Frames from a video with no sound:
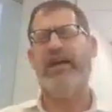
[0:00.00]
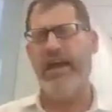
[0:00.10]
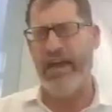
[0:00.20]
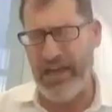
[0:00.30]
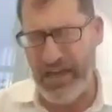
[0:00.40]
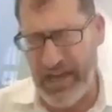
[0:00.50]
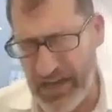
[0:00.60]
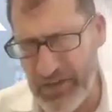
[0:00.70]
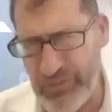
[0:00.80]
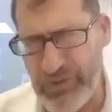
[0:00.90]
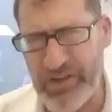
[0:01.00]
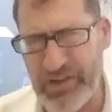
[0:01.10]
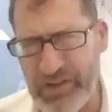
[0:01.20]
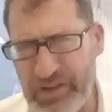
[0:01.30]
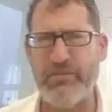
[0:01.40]
and anyone that
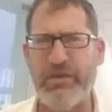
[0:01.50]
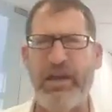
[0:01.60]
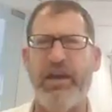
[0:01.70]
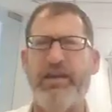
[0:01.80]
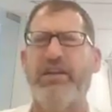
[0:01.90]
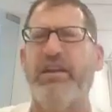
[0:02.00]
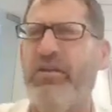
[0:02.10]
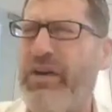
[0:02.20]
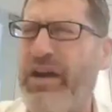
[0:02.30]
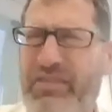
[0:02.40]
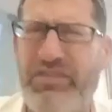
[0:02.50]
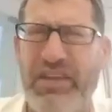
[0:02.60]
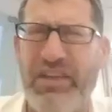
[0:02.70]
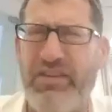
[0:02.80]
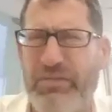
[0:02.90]
thinks somehow you're going to go
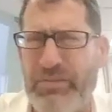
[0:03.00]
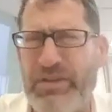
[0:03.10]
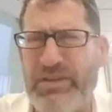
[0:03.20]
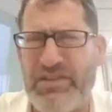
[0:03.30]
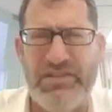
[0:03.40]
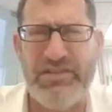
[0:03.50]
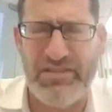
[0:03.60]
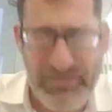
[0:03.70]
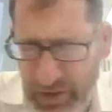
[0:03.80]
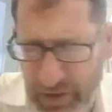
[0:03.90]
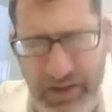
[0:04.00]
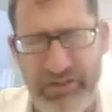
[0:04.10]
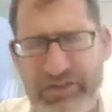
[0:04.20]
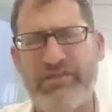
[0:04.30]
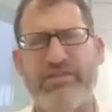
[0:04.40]
ahead have land for peace is just
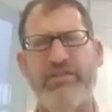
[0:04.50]
whatever.